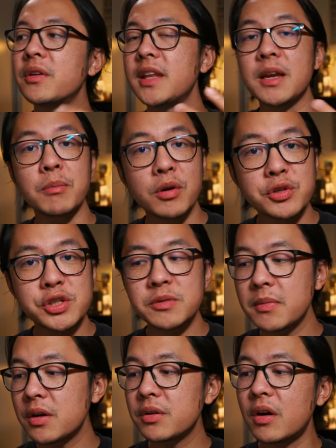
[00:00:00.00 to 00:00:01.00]
the immersion
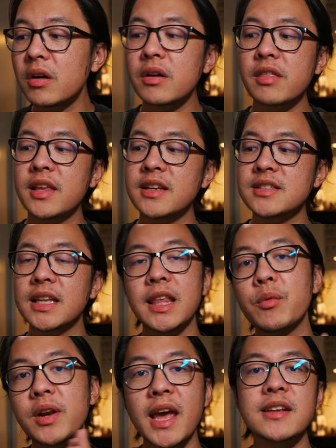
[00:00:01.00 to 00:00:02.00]
mode are things that they
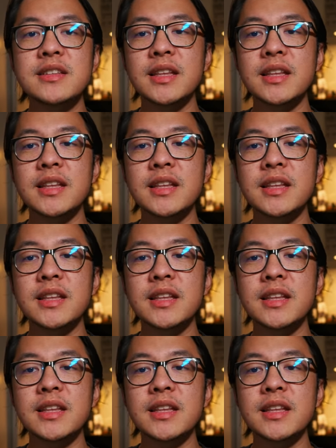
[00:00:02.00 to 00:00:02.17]
would add to